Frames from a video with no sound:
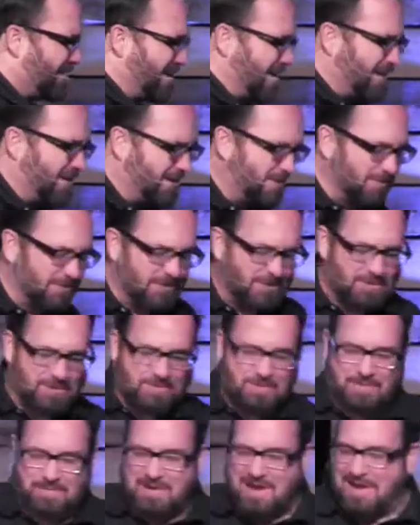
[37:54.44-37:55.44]
Thank you, Lord.
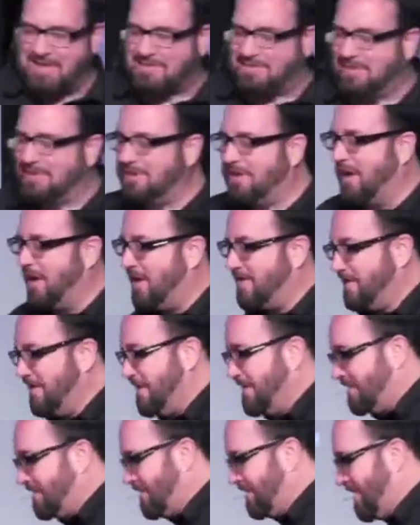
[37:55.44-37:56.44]
We're asking,
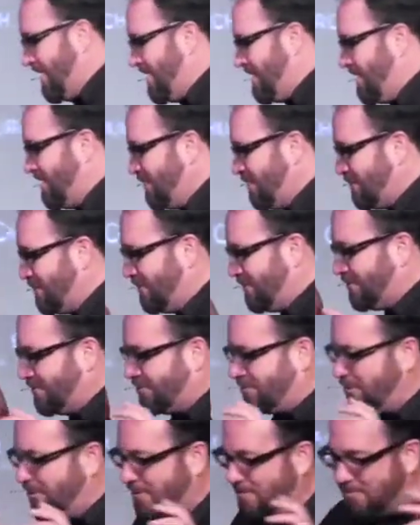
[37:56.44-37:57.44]
God, today that you
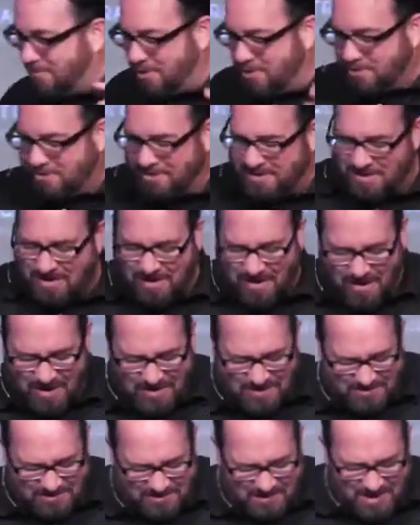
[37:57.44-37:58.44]
restore broken
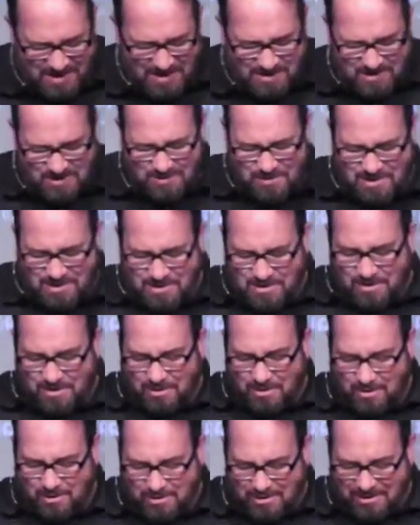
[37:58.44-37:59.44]
hearts. You heal
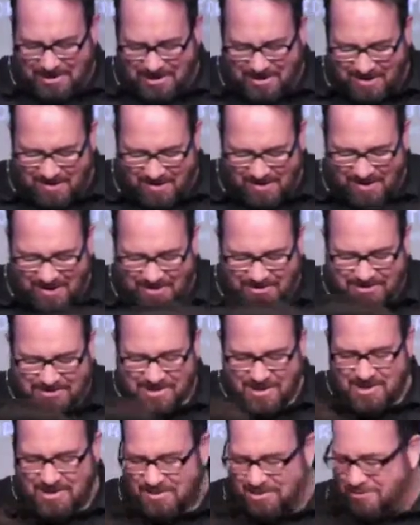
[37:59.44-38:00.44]
hurting hearts.
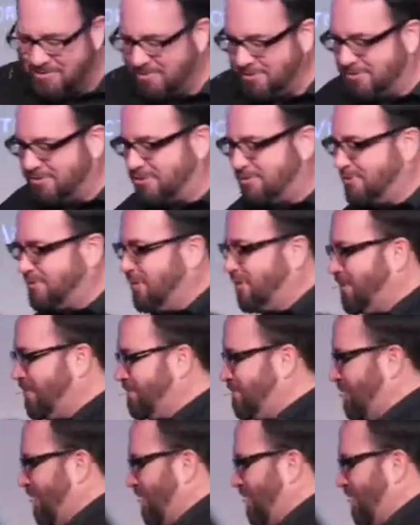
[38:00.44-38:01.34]
You restore